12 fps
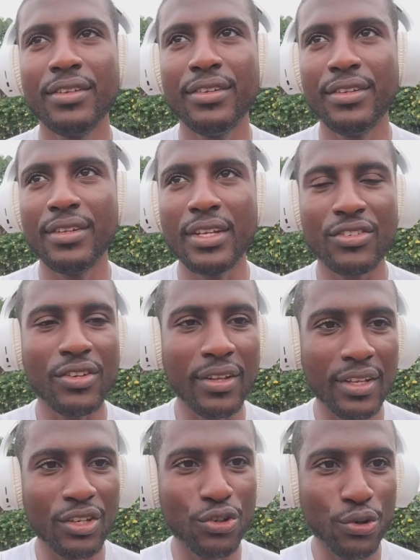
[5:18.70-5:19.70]
there's
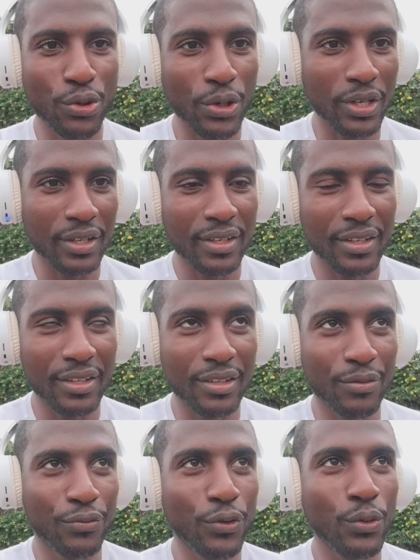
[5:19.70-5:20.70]
nothing to cook the
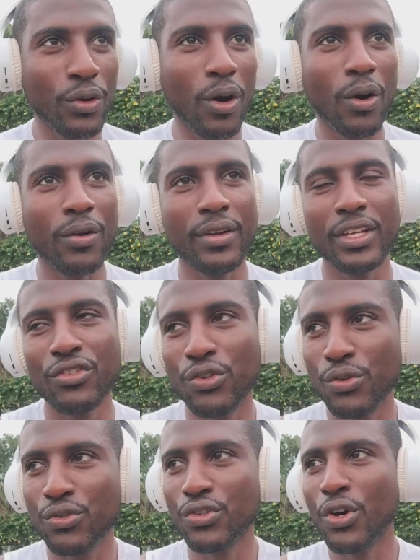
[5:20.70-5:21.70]
food on. There's no
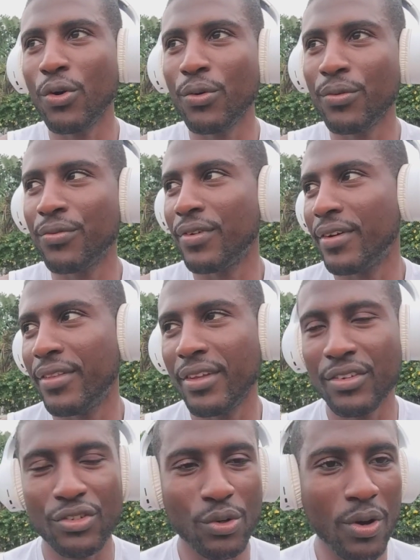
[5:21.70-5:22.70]
stove,
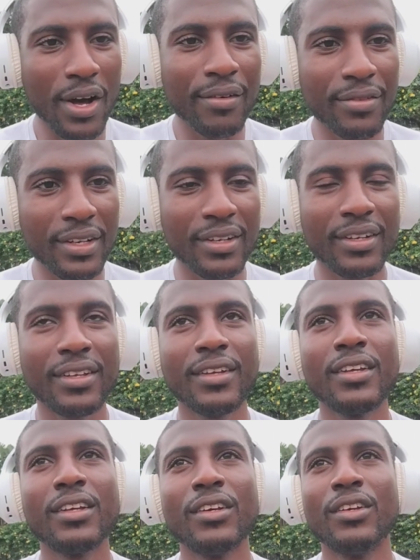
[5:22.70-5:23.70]
there's no oven.
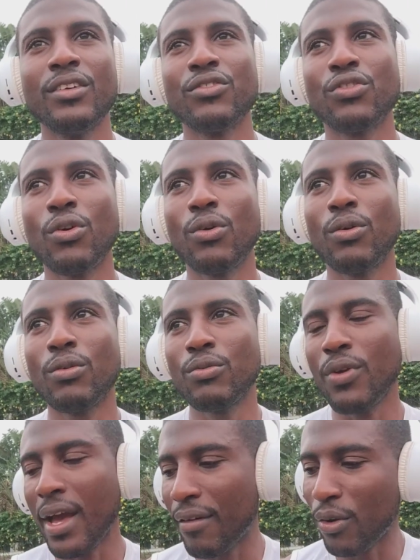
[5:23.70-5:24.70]
So you
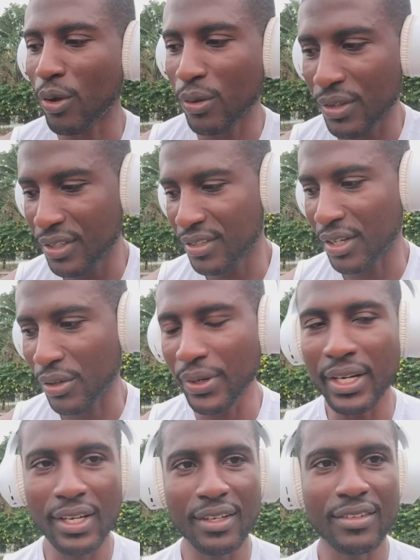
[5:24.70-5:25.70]
have all these
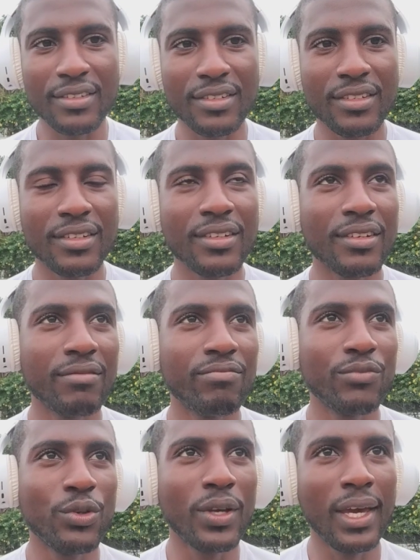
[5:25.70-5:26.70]
ingredients
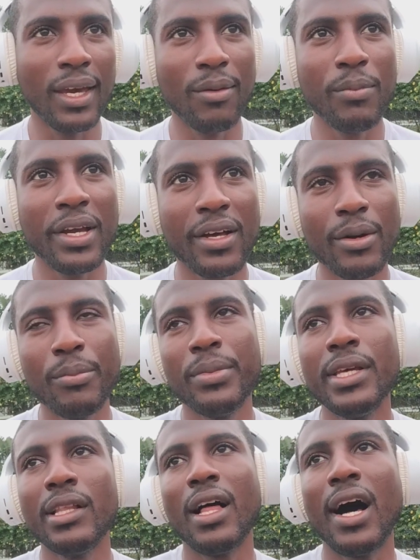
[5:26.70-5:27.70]
you can't make a
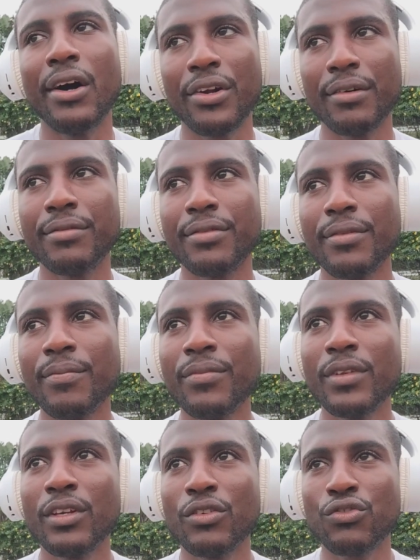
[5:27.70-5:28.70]
meal out of.
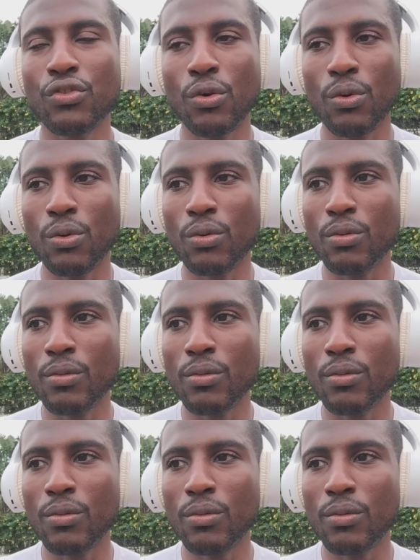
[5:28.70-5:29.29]
So